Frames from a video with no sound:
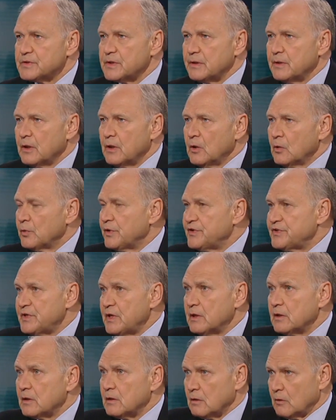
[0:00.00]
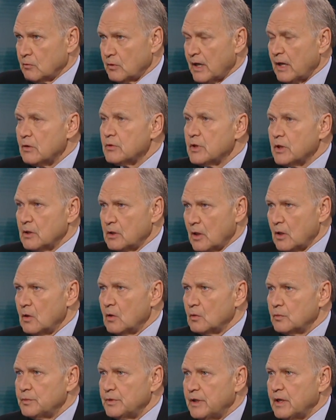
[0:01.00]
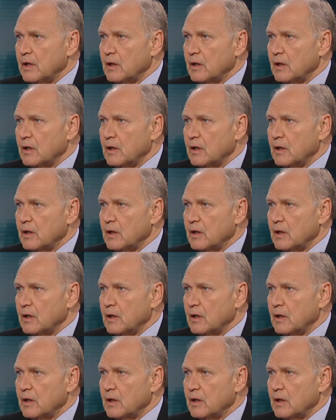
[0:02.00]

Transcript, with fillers: And we see it around the globe, right.